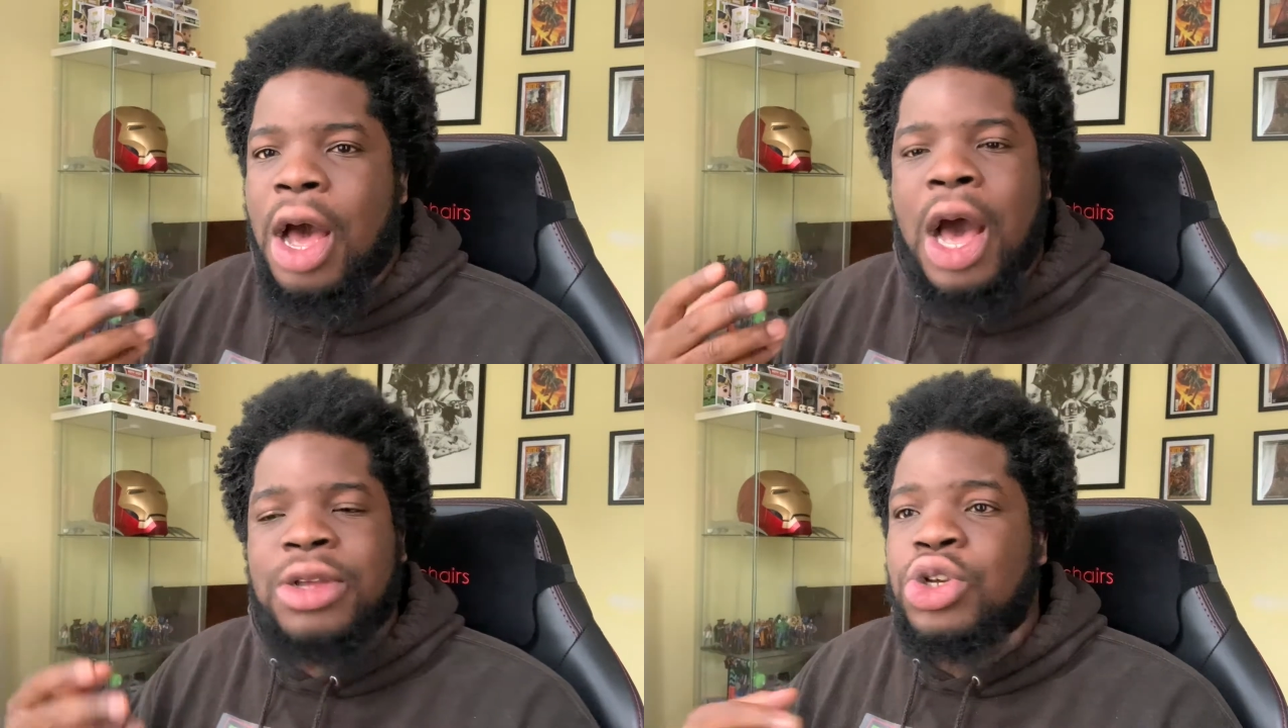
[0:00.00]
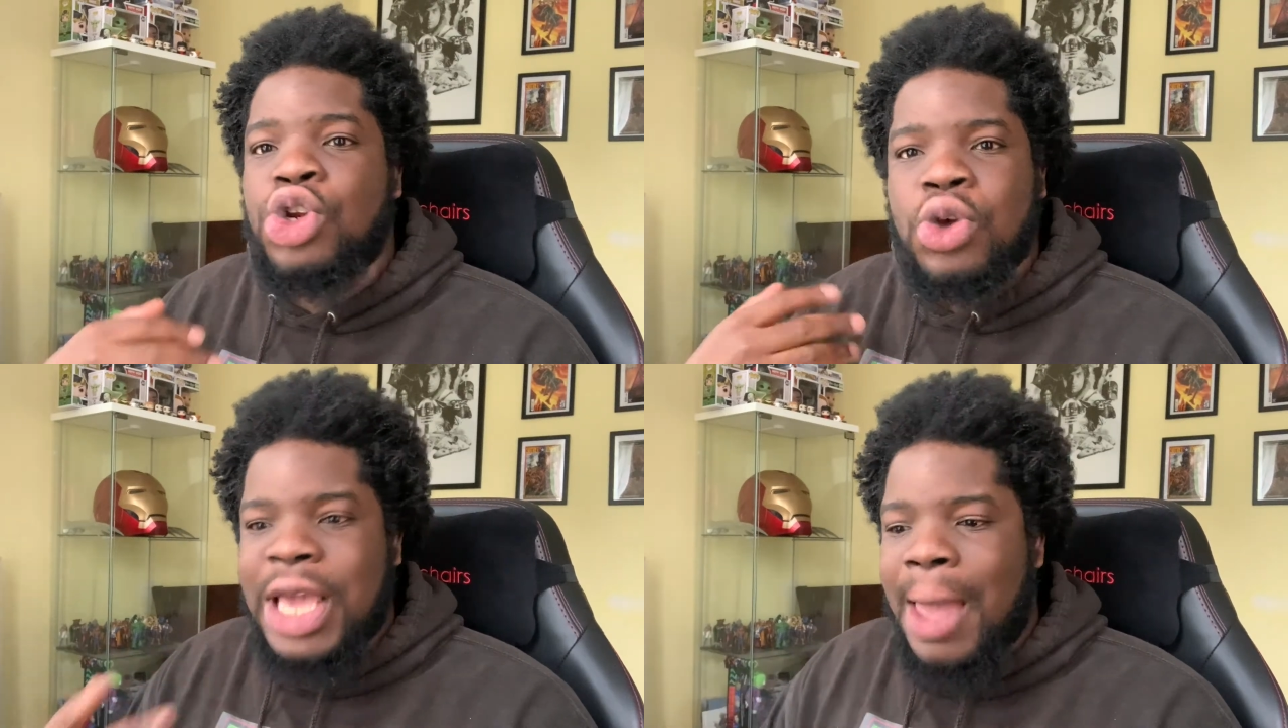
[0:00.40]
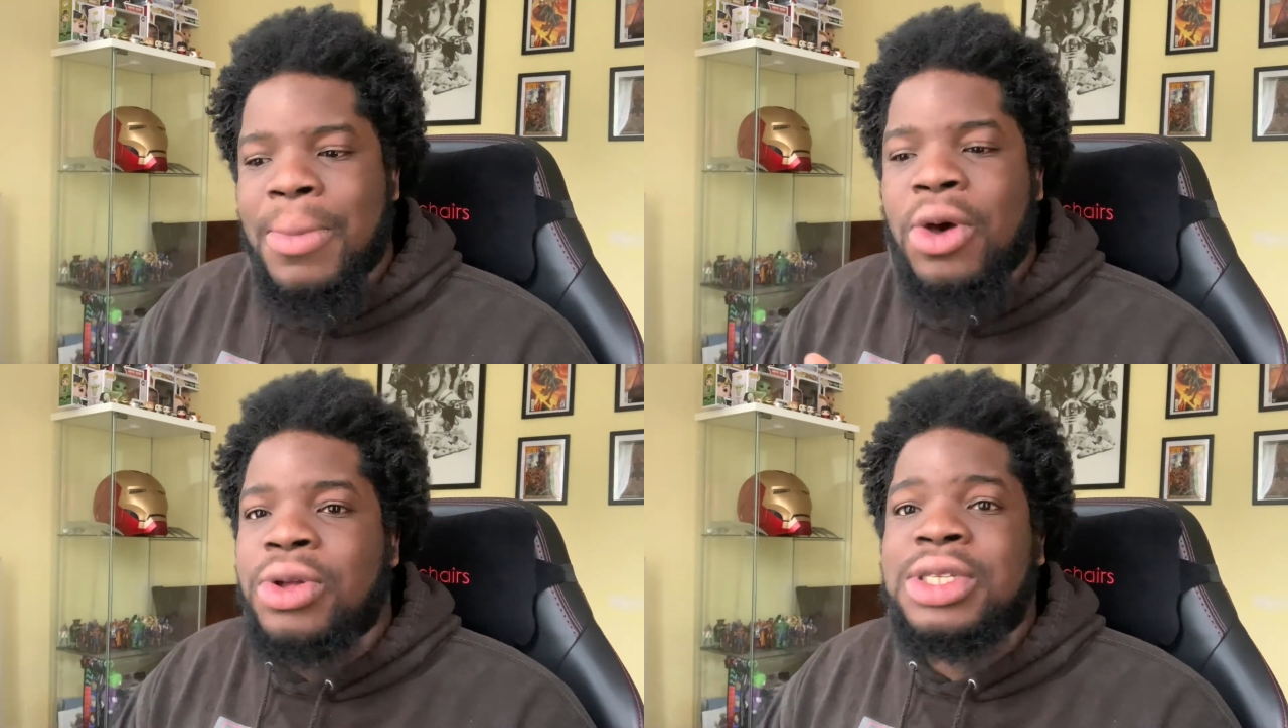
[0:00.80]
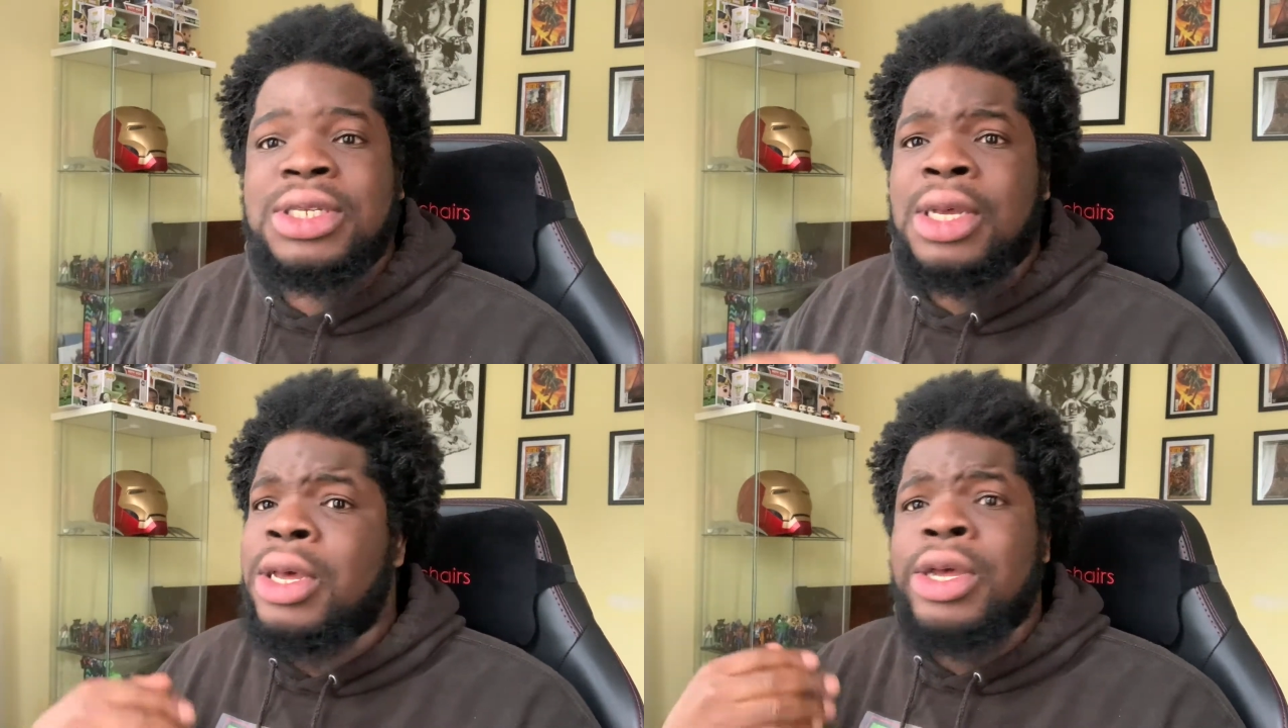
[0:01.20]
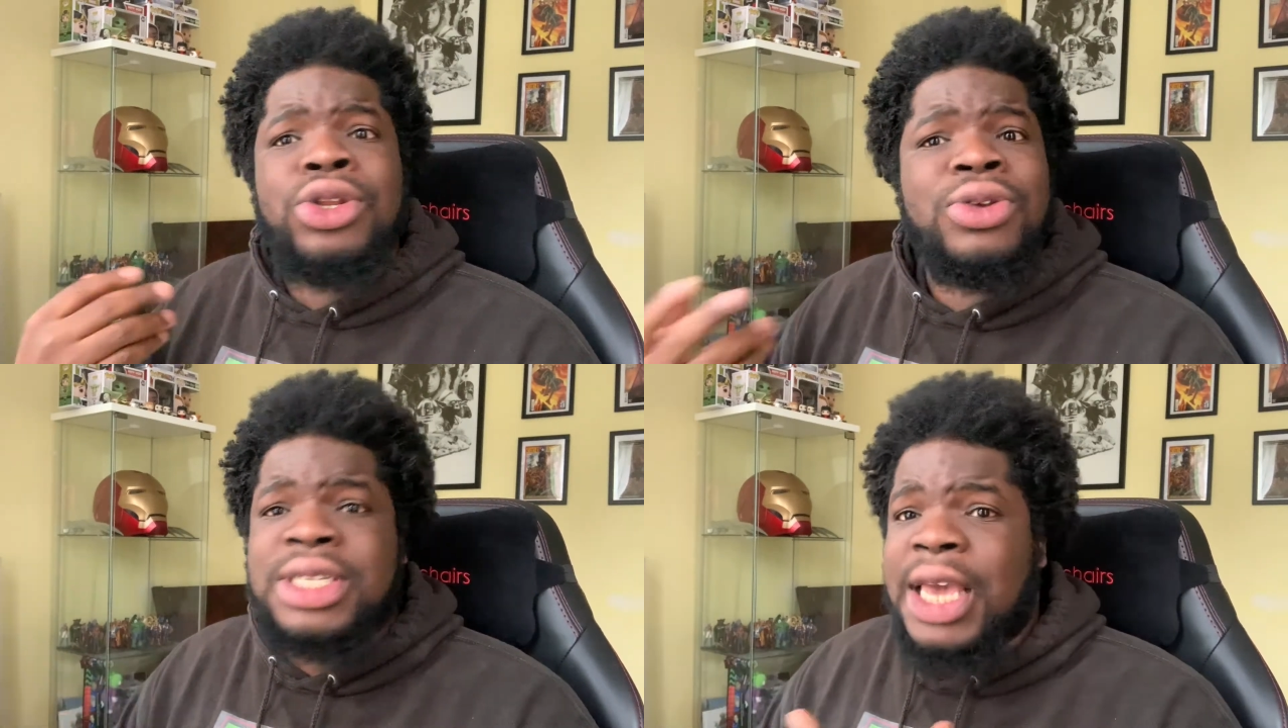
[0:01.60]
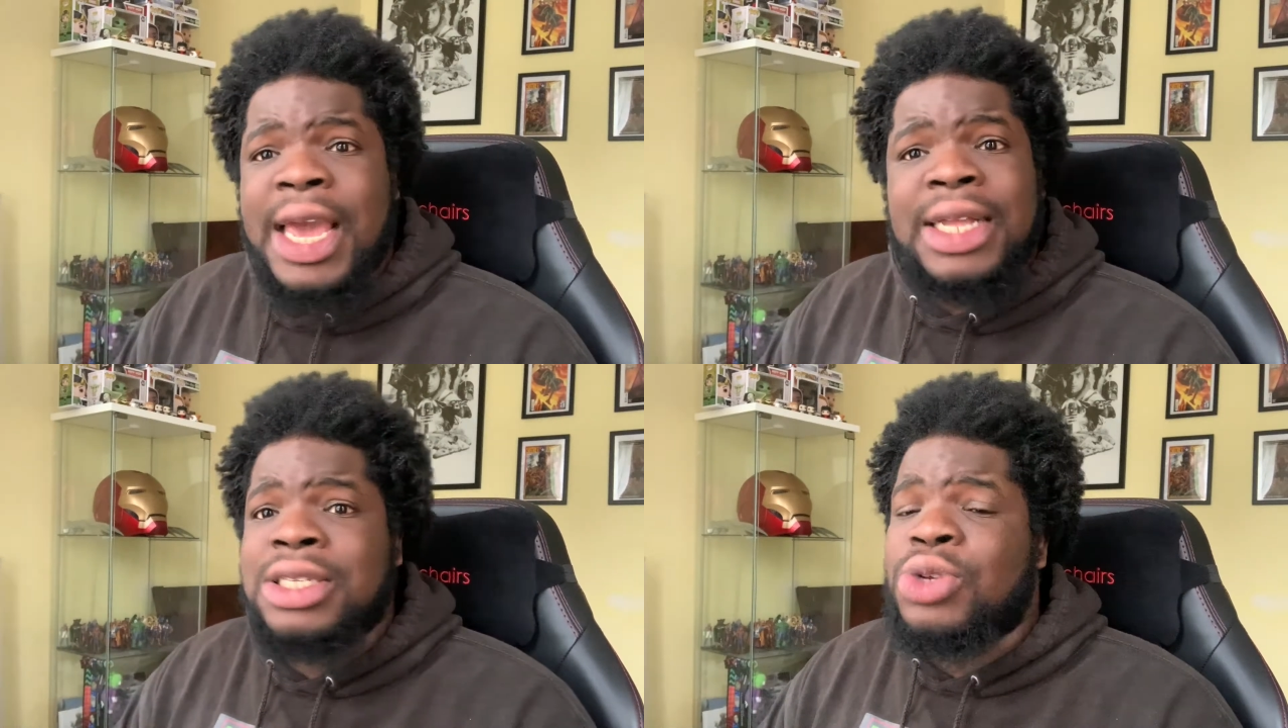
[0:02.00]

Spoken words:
So new game modes, new skins,